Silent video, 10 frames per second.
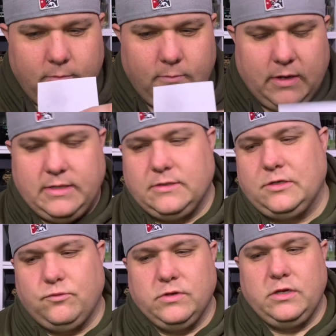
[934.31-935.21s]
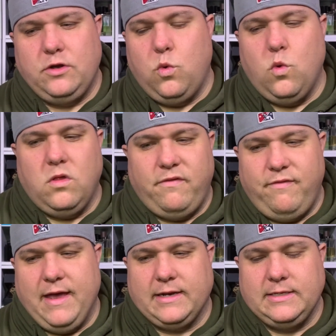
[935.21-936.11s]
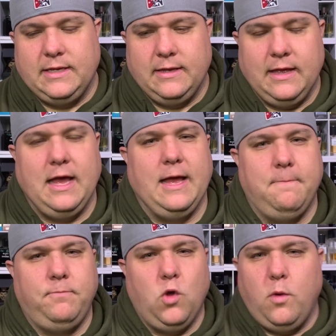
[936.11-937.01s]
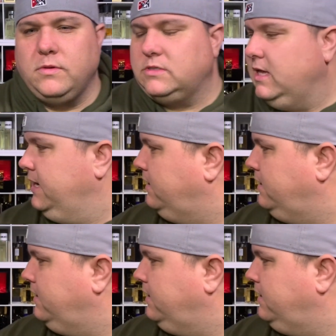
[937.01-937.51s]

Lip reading: But it does this really cool effect. Almost like,